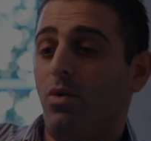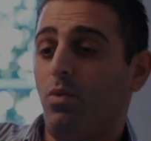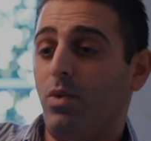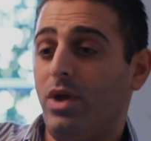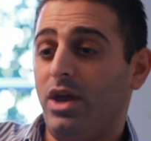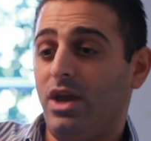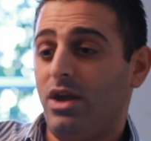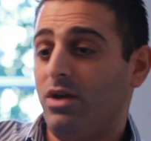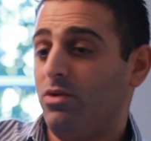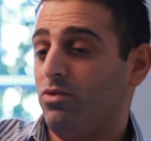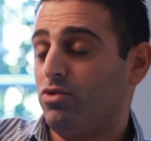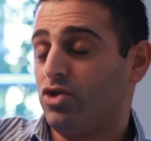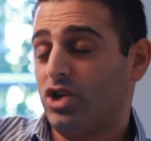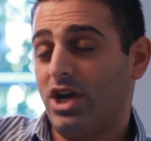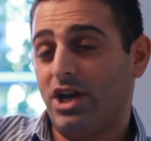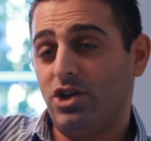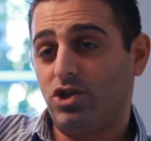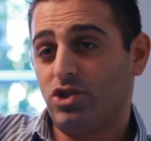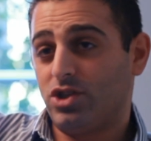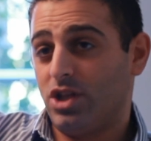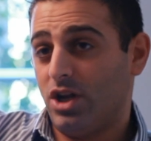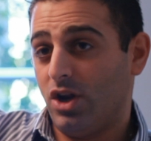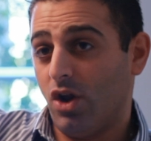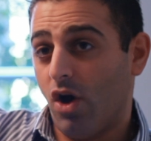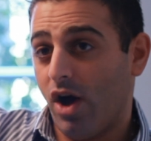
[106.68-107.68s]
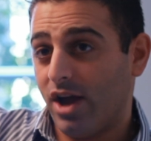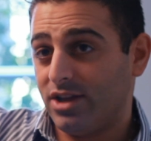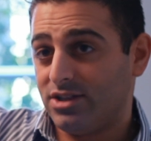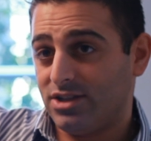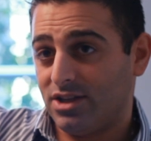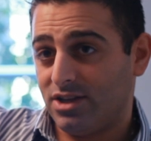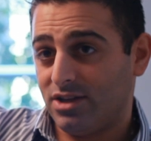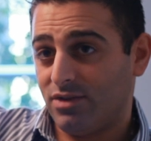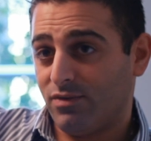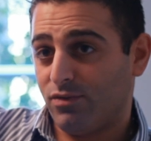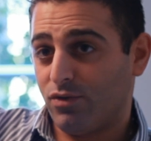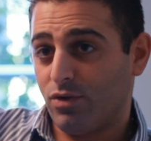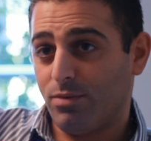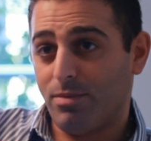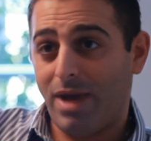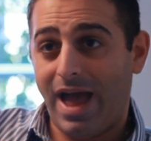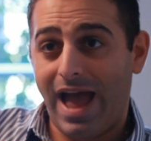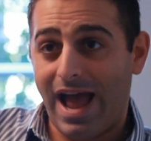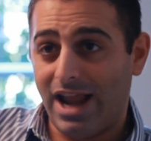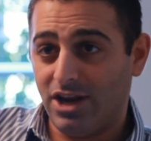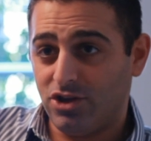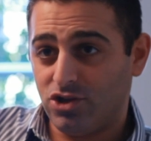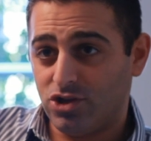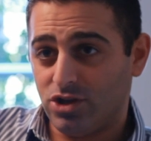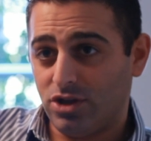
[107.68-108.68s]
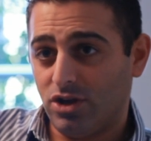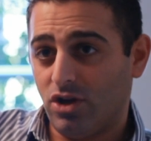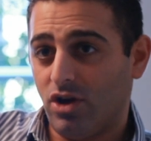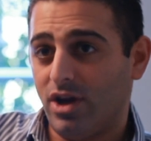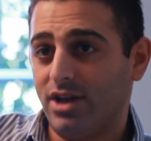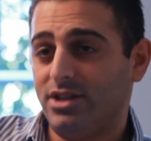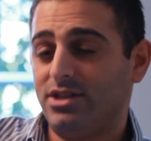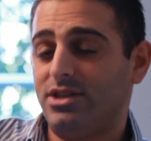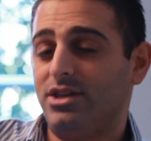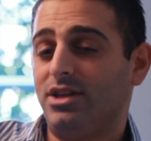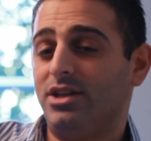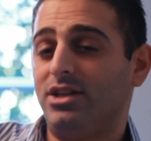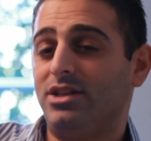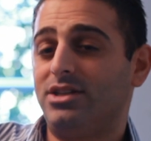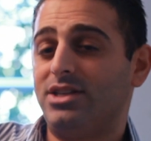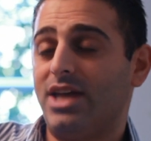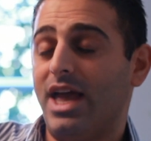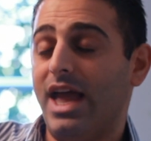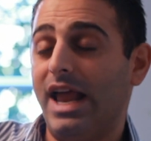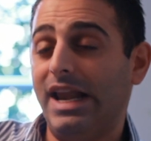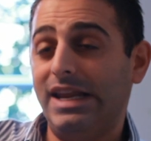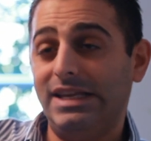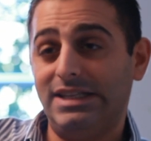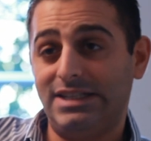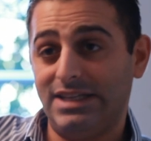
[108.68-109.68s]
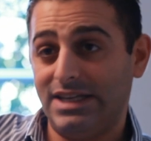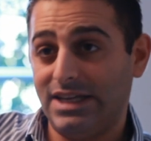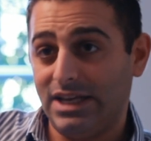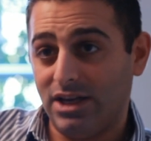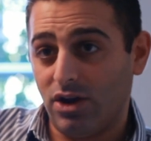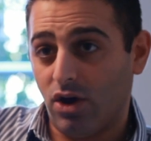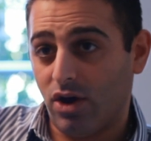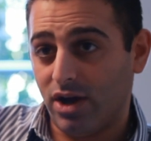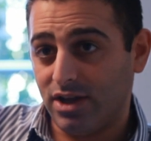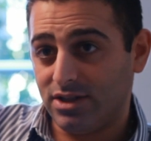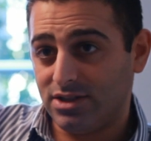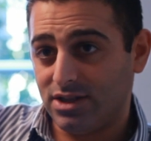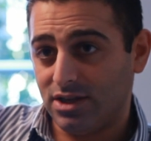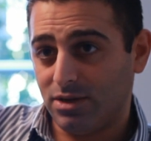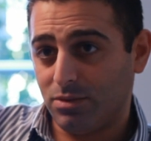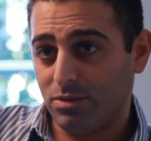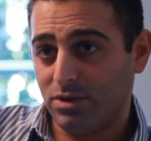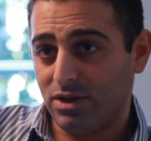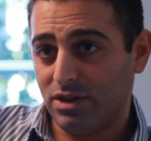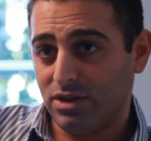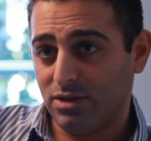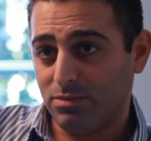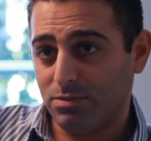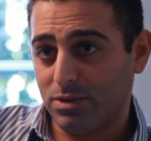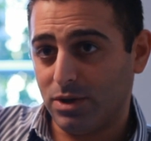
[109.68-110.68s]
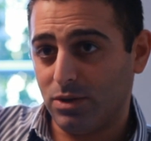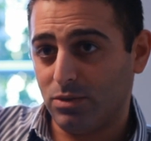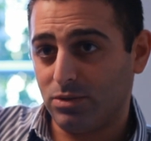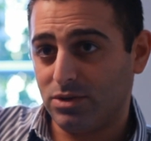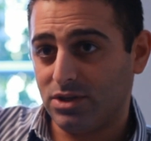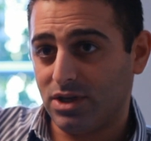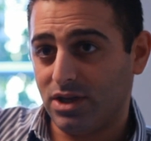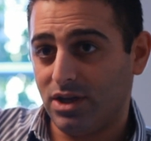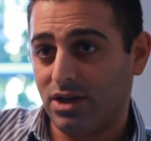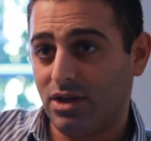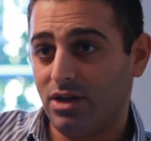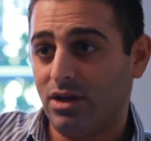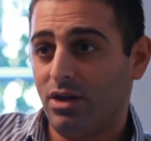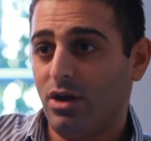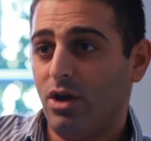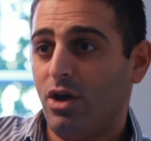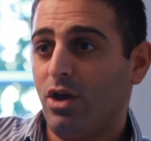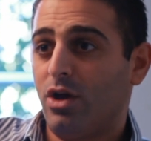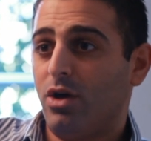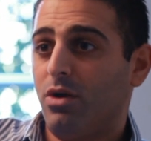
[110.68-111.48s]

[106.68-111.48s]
We changed the lighting from halogen lighting to LED lighting within the building.